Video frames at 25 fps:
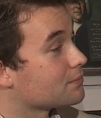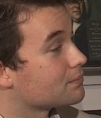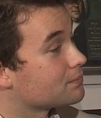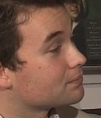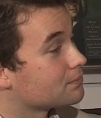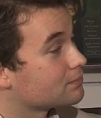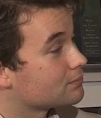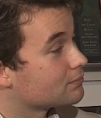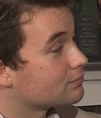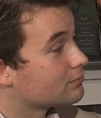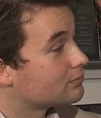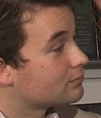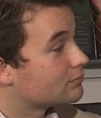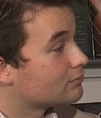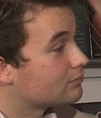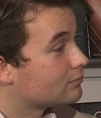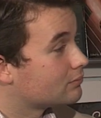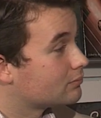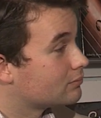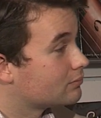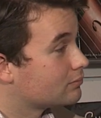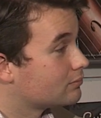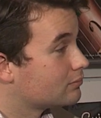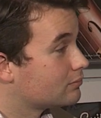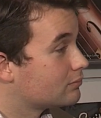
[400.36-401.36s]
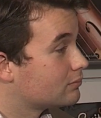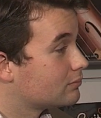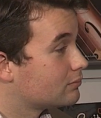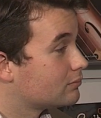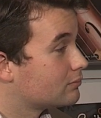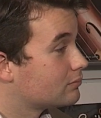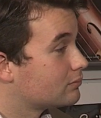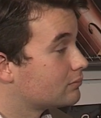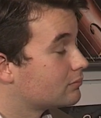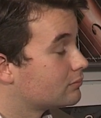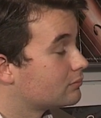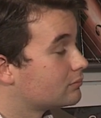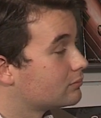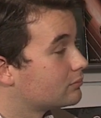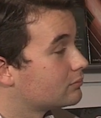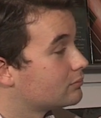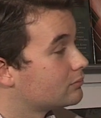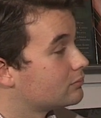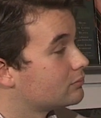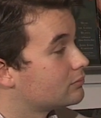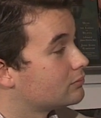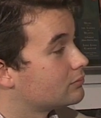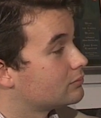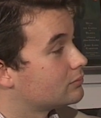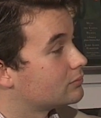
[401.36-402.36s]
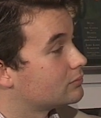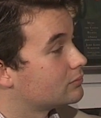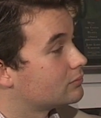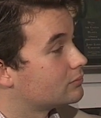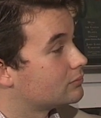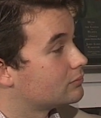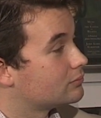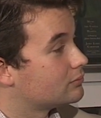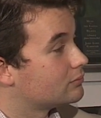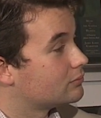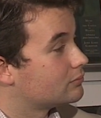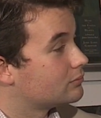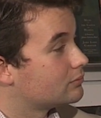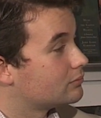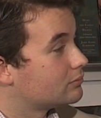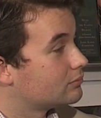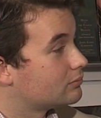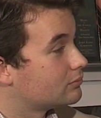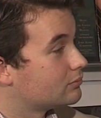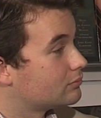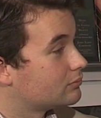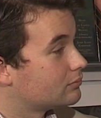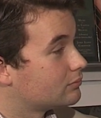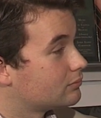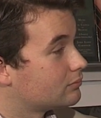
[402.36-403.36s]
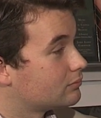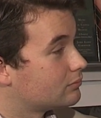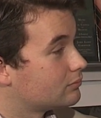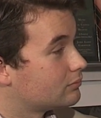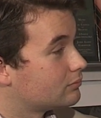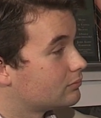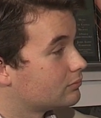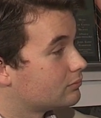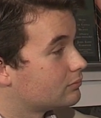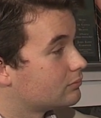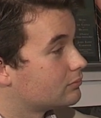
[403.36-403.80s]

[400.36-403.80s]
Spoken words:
The person shown says nothing.